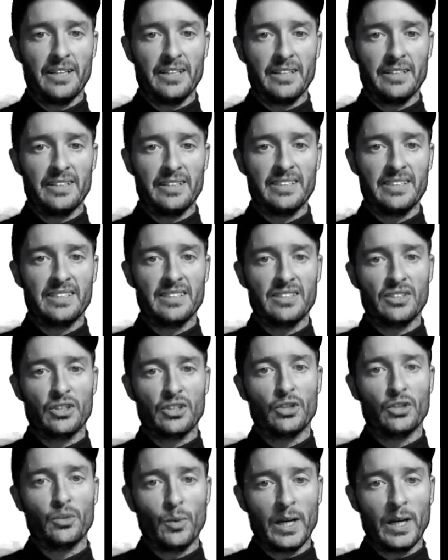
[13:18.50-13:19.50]
this is a
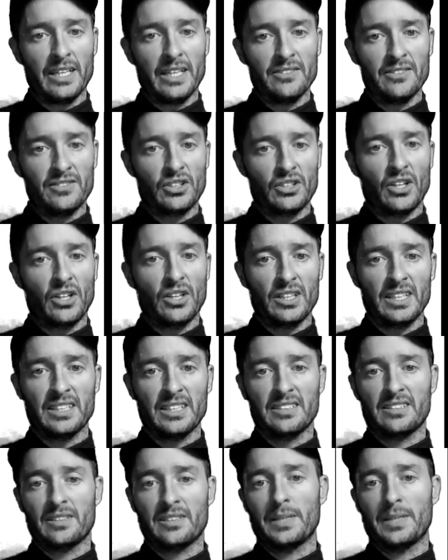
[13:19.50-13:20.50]
good way of
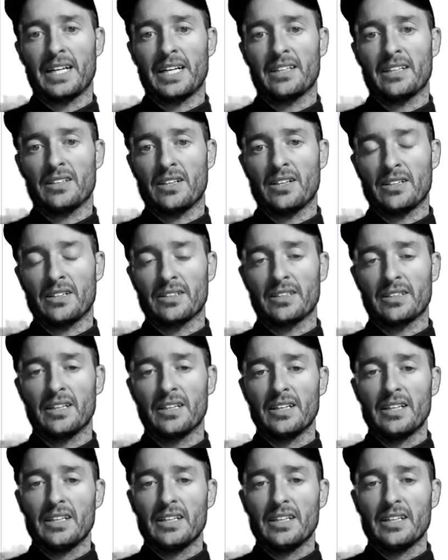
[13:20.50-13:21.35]
starting some dialogue.